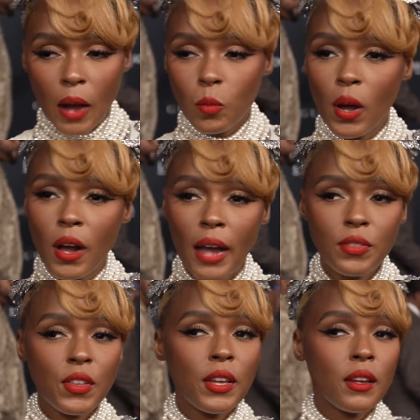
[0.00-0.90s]
Well, I
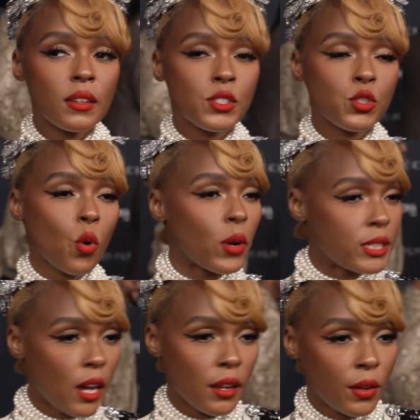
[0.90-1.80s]
think
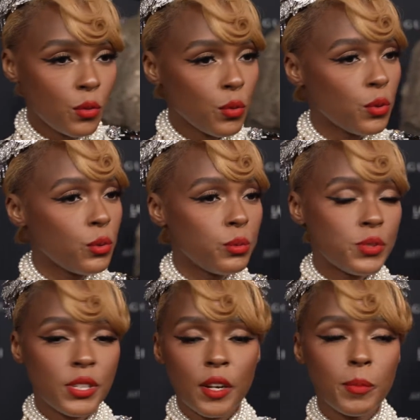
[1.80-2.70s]
storytelling through
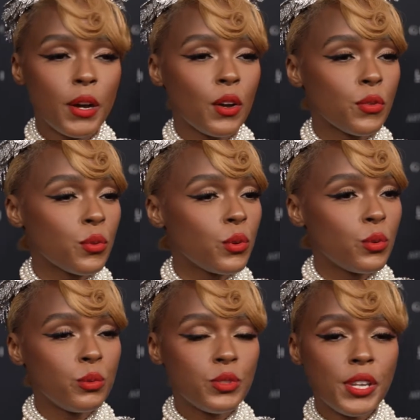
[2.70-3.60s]
cinema,
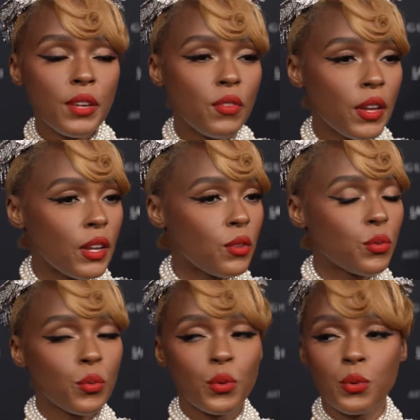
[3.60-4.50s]
through TV,
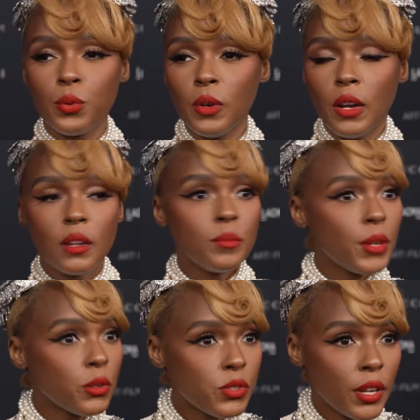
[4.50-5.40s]
through
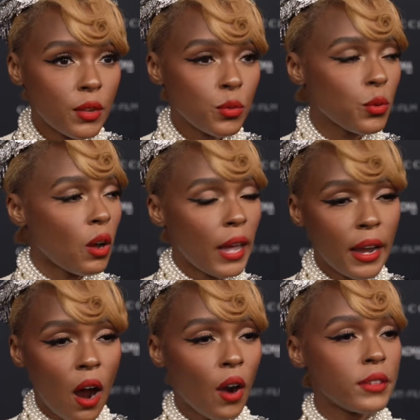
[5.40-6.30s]
music, through uh, like
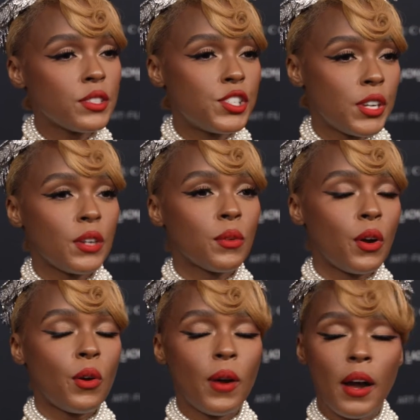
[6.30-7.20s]
art in
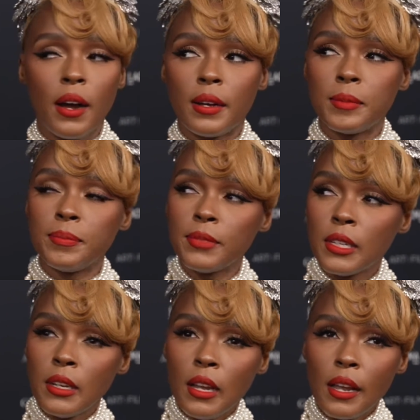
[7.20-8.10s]
general, um,
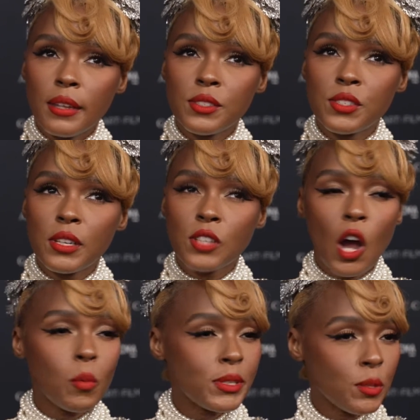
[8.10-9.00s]
is, is
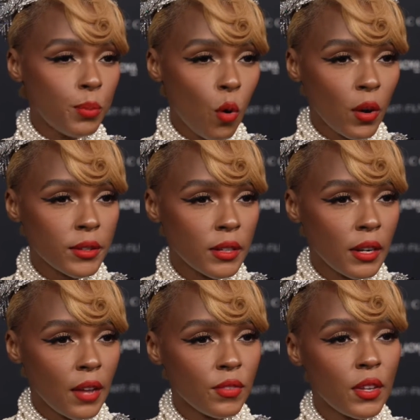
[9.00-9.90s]
always important.
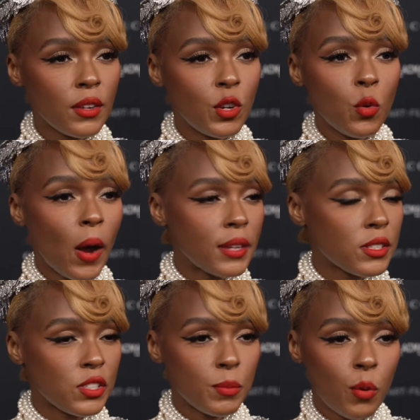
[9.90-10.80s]
And I think nuance
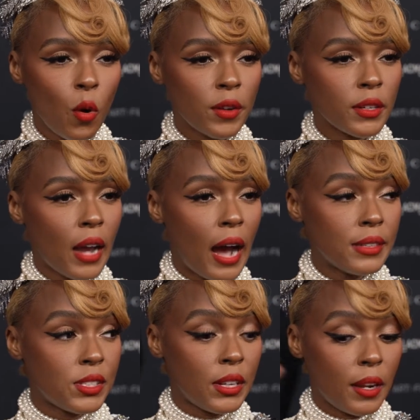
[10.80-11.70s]
is important. I
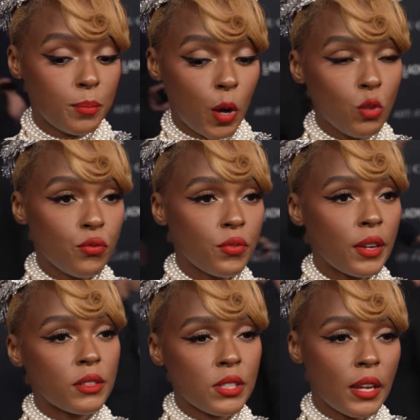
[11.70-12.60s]
sit at both
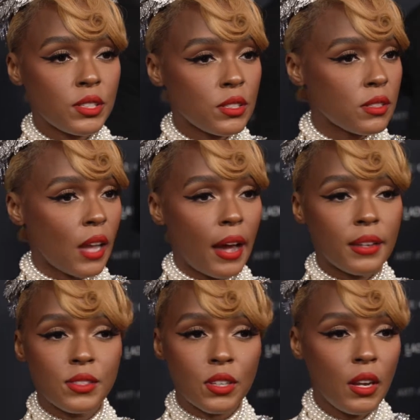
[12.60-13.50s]
intersections
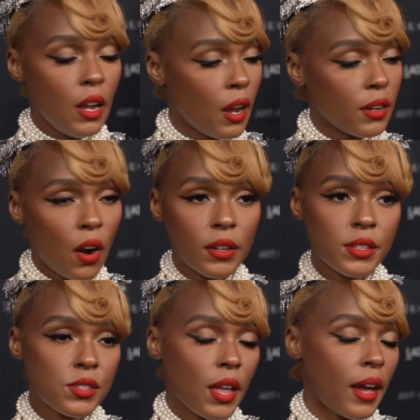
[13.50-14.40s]
as an
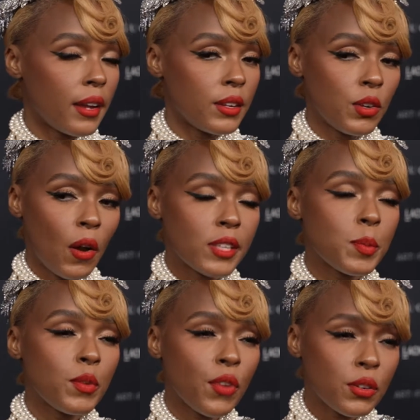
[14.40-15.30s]
artist that you know has
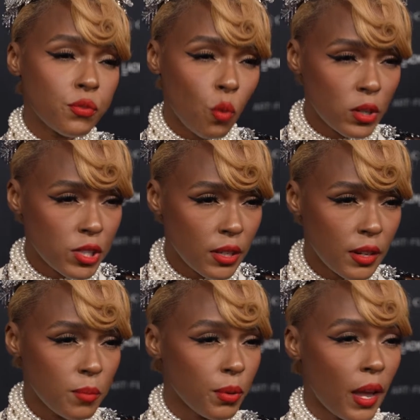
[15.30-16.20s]
been very fortunate
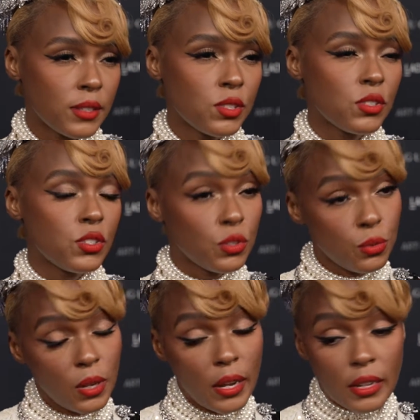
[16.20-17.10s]
and blessed to
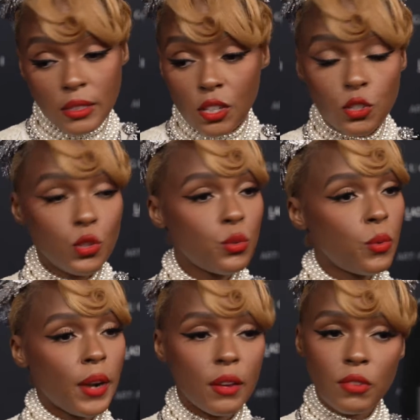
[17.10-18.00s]
do to do
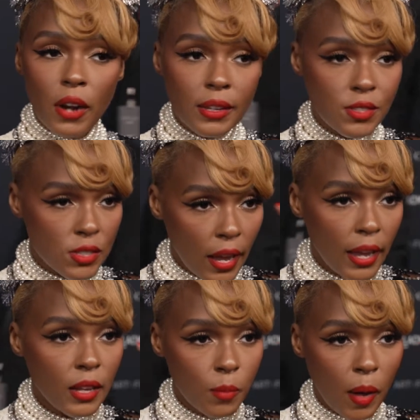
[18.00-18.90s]
whatever I
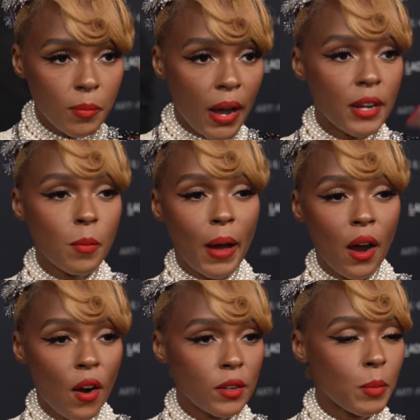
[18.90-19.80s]
say in my mind and my
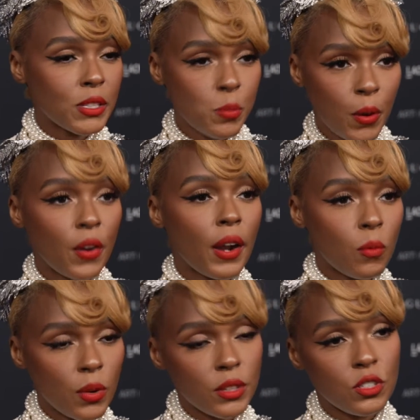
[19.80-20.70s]
heart and my spirit I
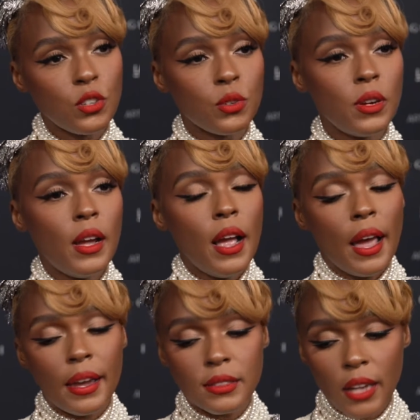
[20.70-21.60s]
want to do
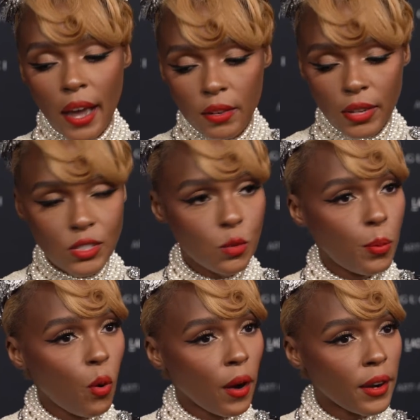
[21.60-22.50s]
and to have that
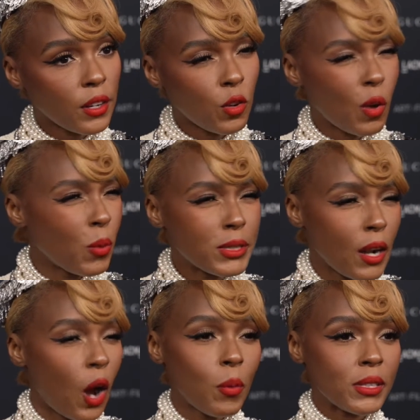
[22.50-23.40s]
support. You know, I wasn't
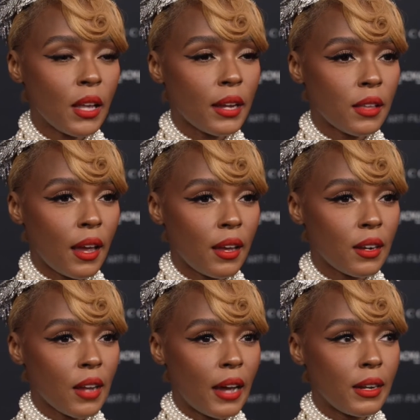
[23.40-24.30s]
always like that.
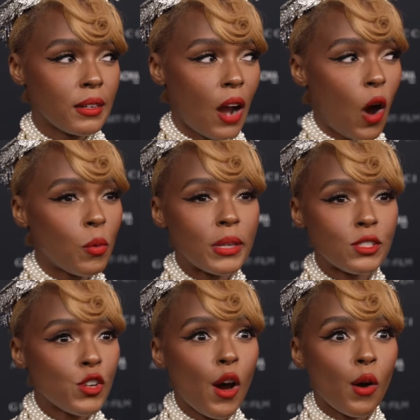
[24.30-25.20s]
I didn't always
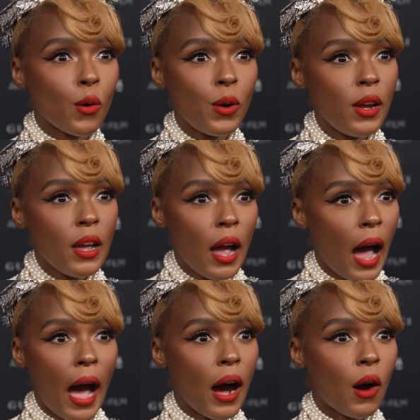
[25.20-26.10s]
know
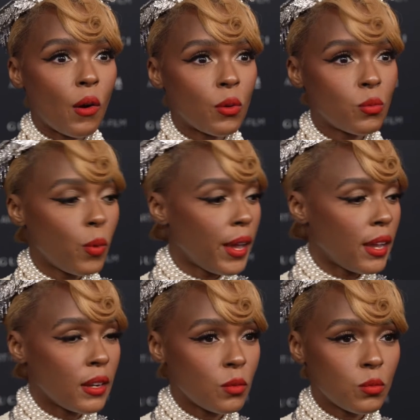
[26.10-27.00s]
how,
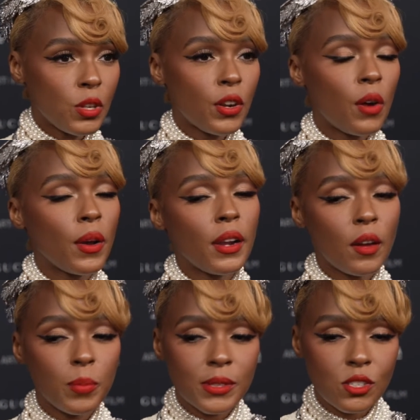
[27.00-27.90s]
when, you know, and
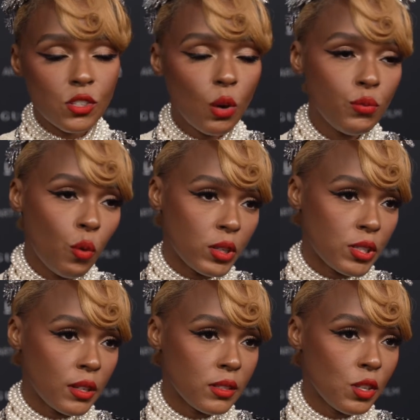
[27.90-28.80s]
I've been so
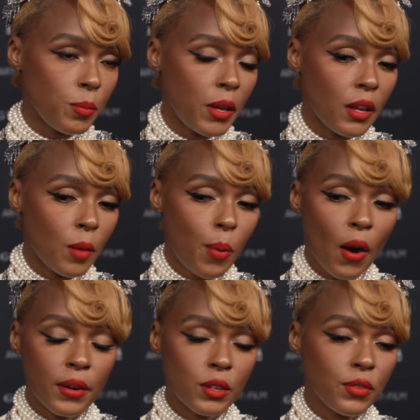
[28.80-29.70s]
fortunate to be a
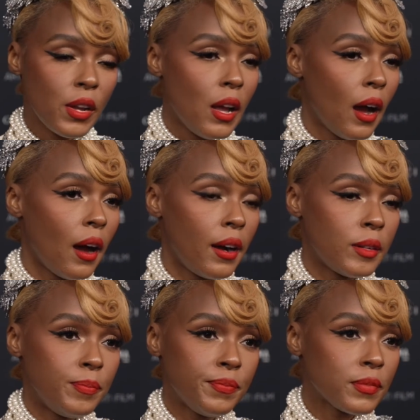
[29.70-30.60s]
part of
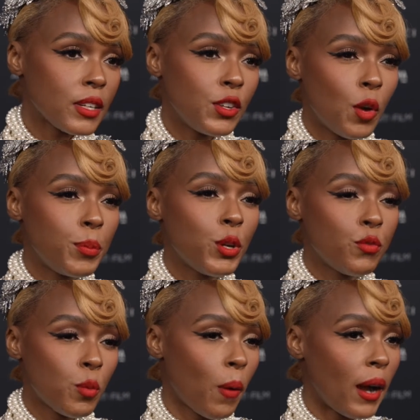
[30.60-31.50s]
um, you know,
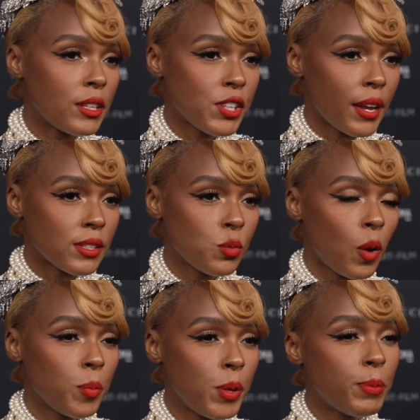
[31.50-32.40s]
beautiful projects
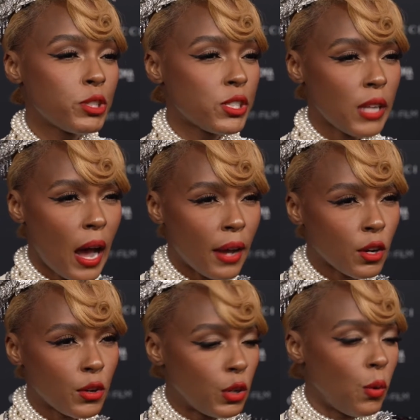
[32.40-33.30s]
where people just
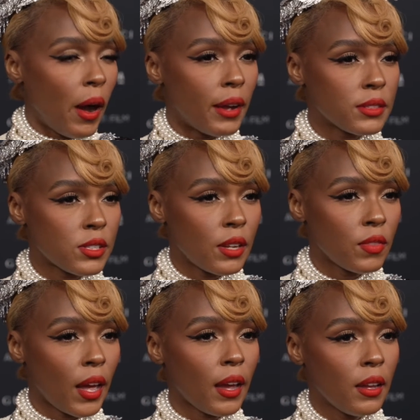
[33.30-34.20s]
honor nuance and
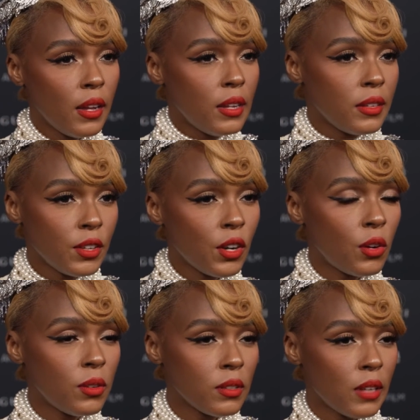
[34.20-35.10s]
they, you
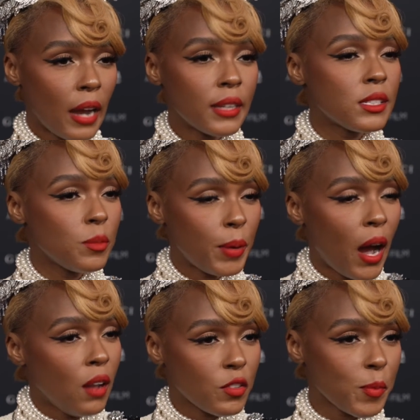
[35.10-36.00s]
know, I get to be
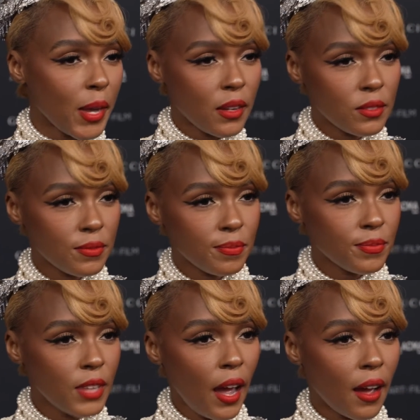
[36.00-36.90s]
all of me.
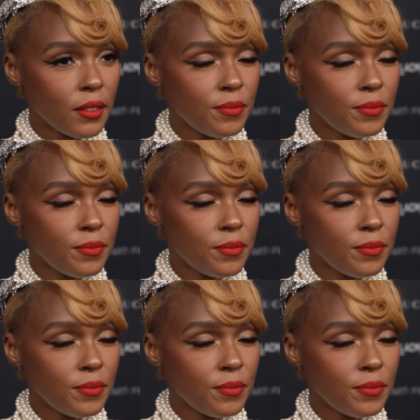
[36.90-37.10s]
Yeah.